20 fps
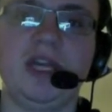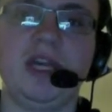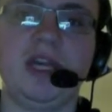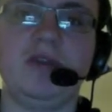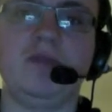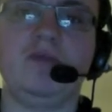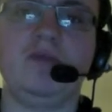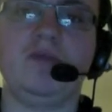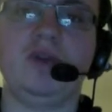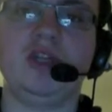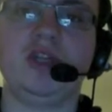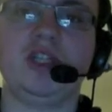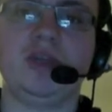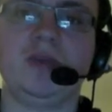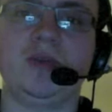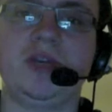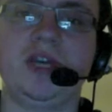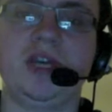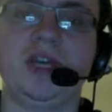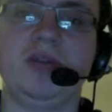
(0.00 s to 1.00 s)
it was
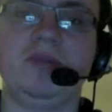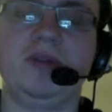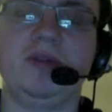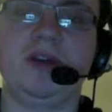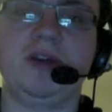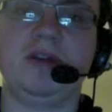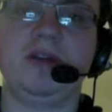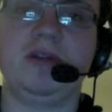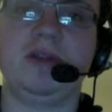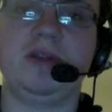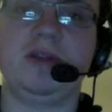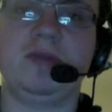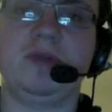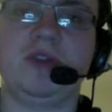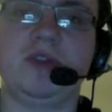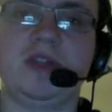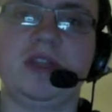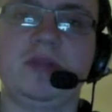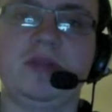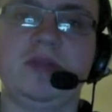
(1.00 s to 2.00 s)
okay, but the
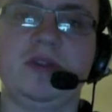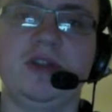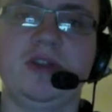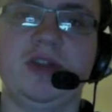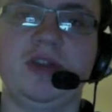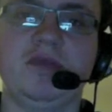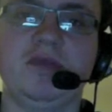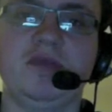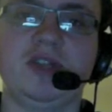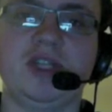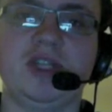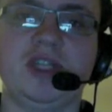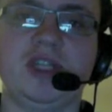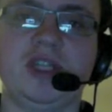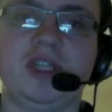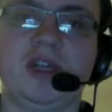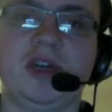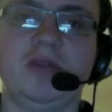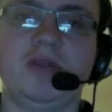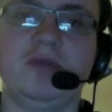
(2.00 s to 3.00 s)
predictability was
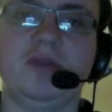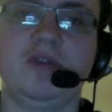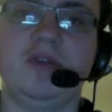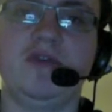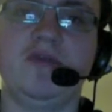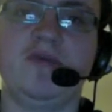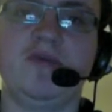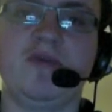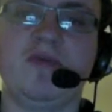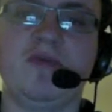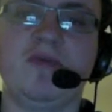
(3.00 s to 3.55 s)
just unbelievable.